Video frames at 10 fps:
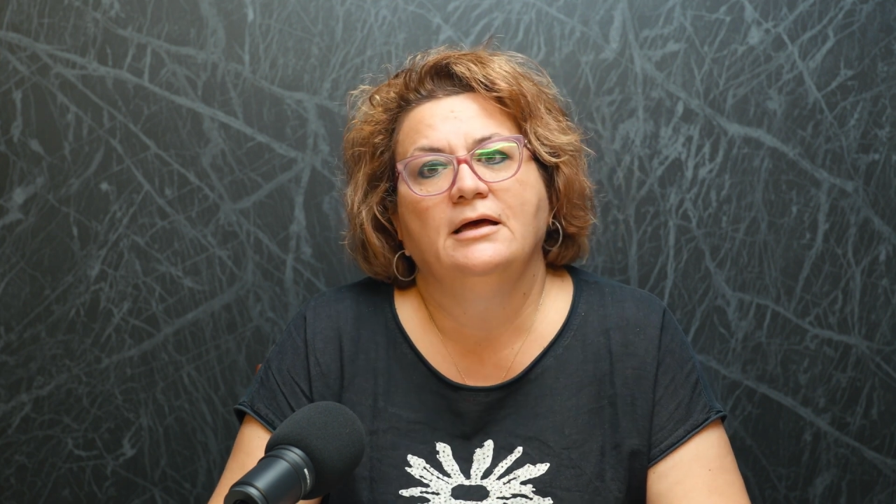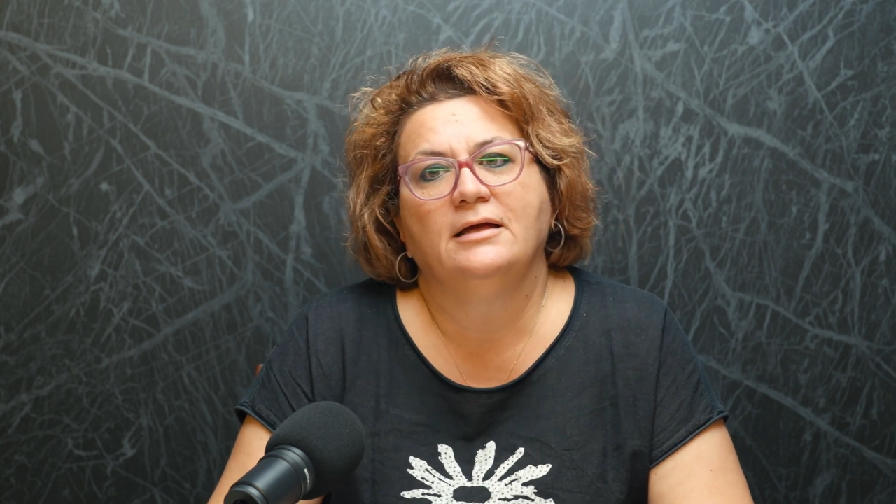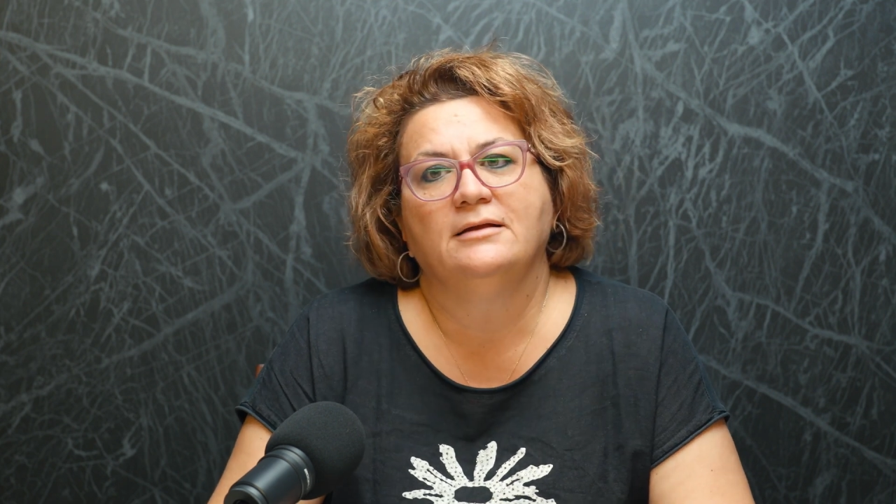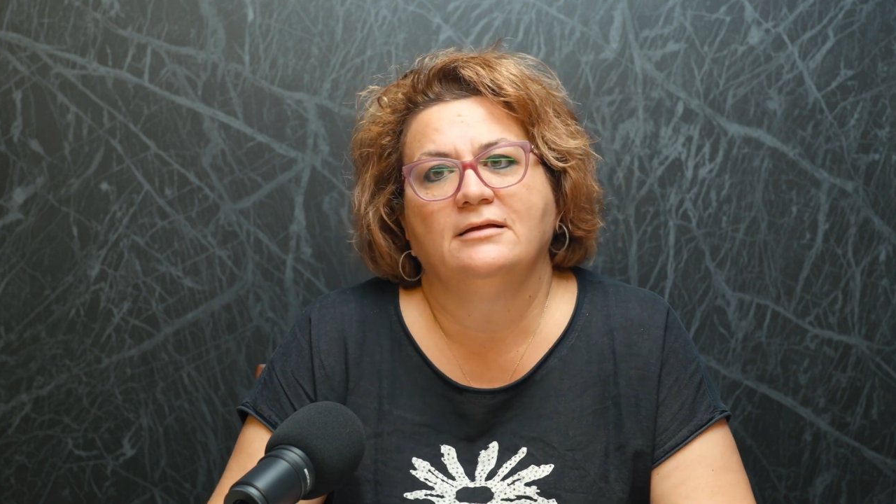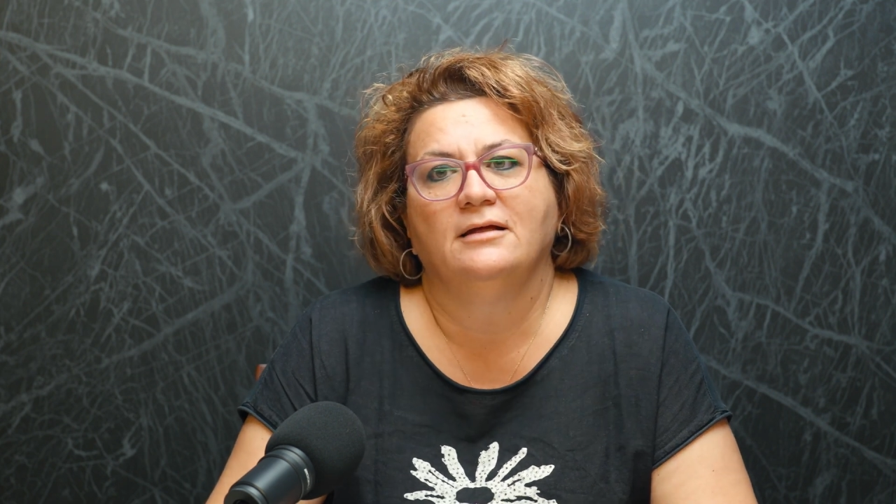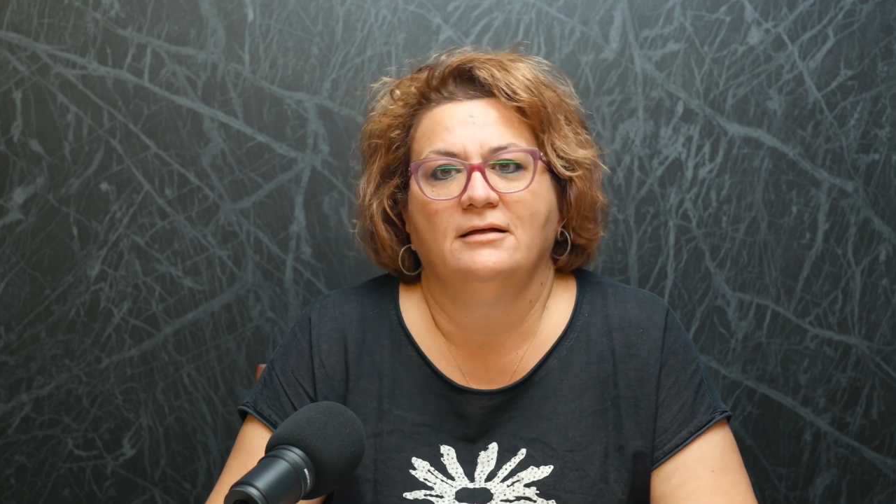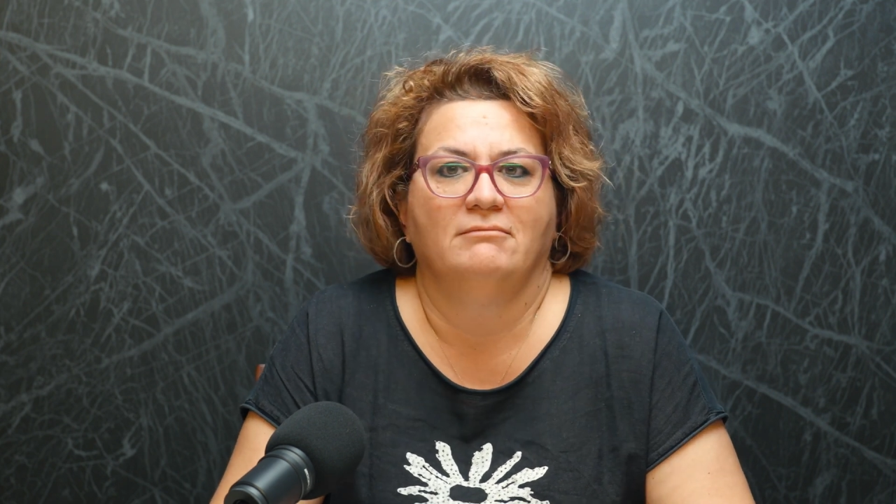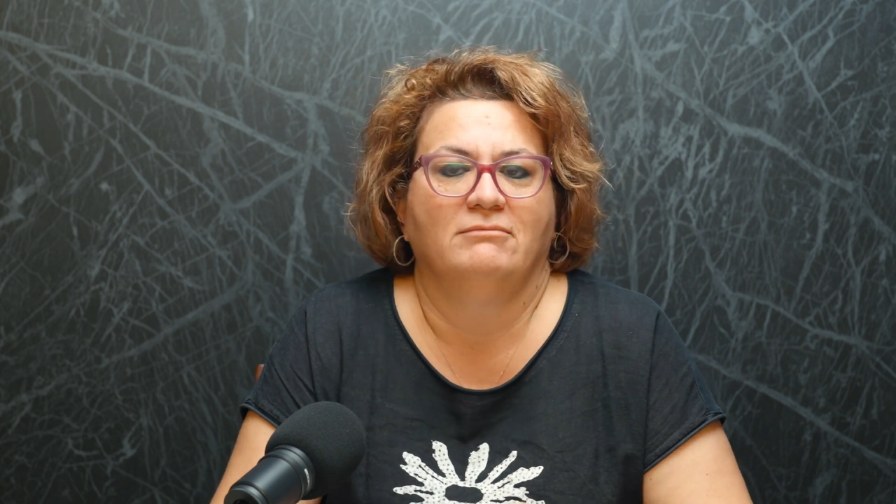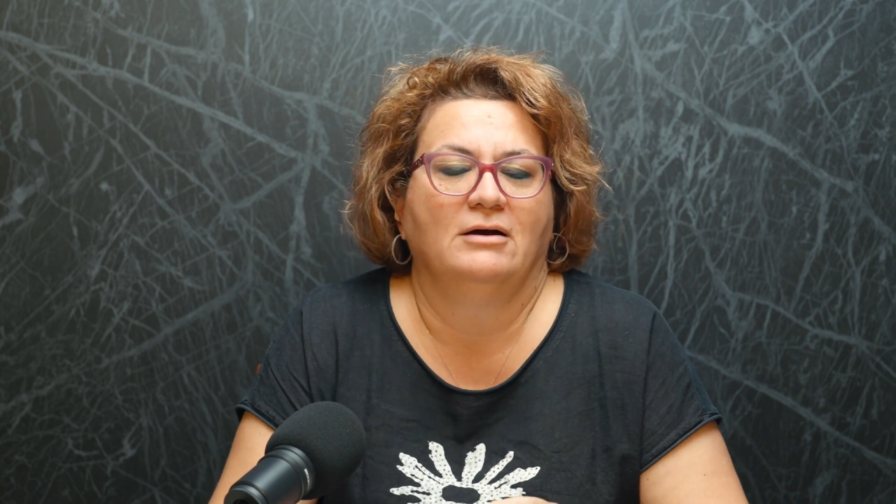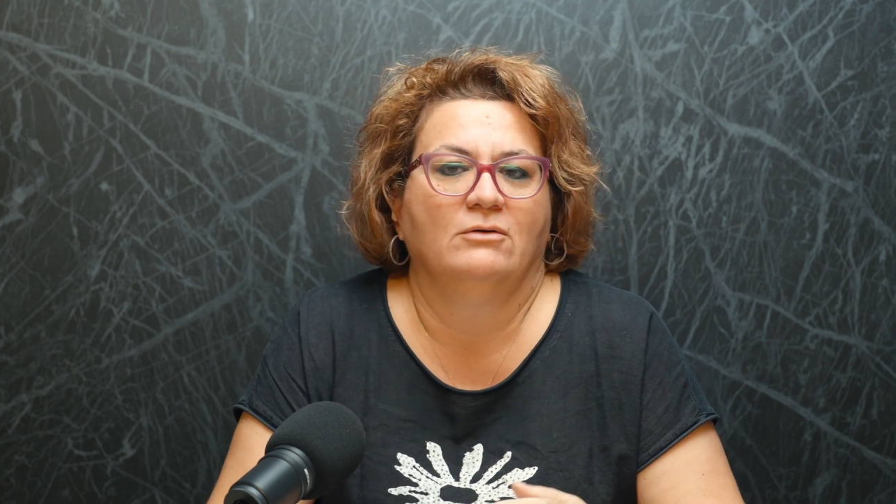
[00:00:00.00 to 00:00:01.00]
and
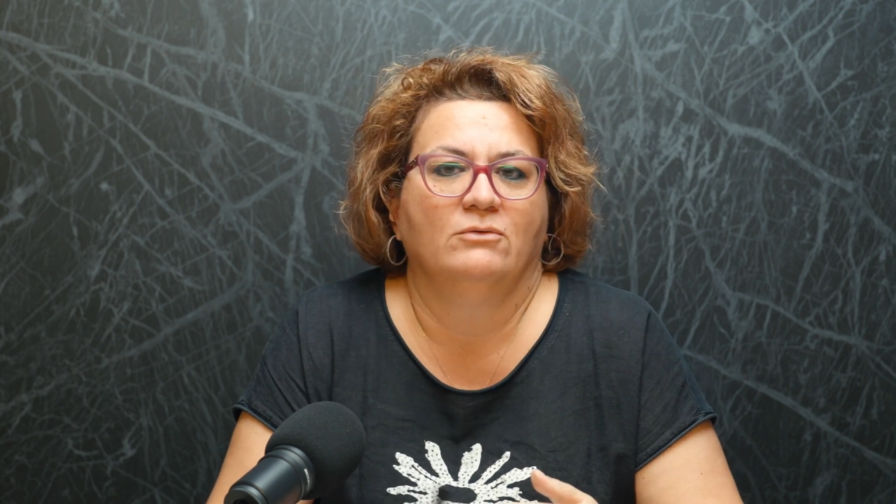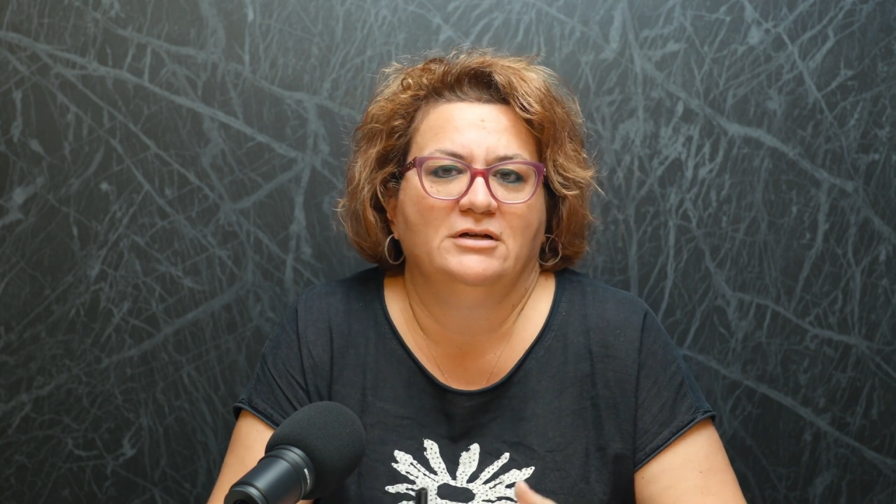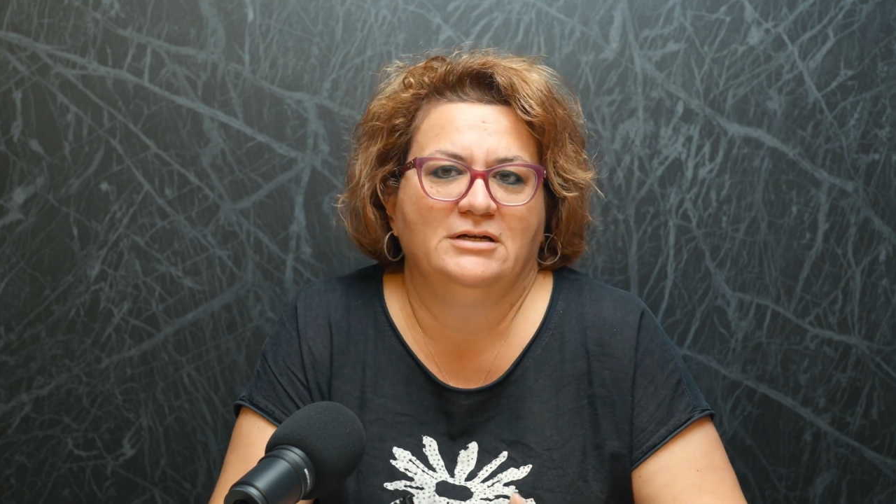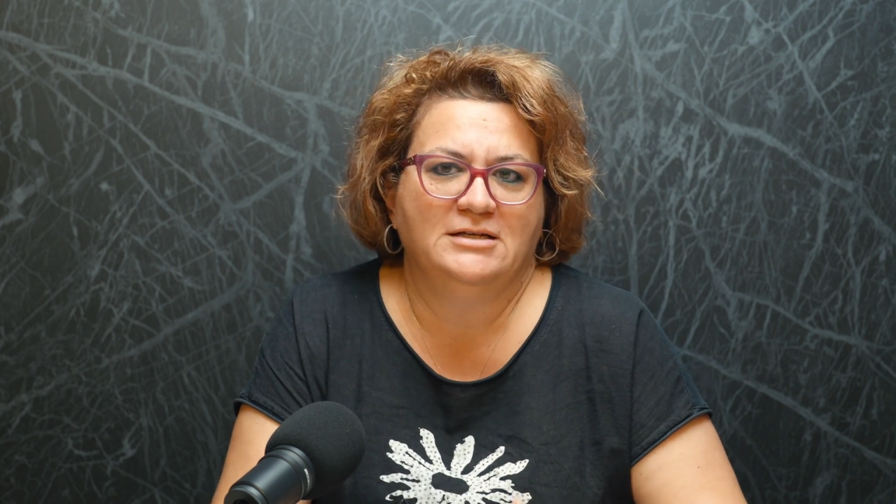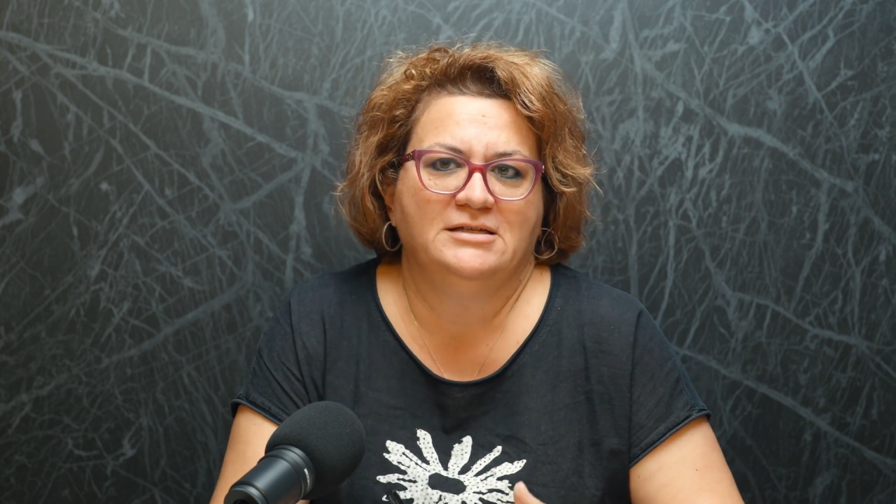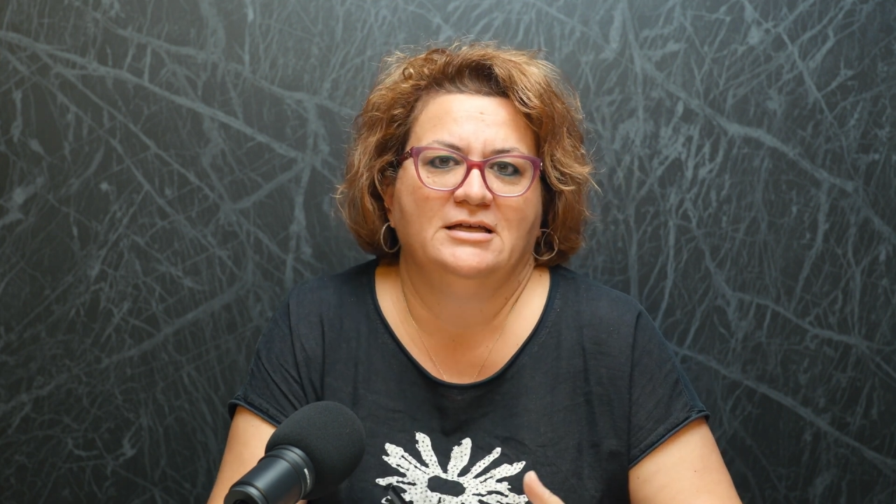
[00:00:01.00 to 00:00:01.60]
whereas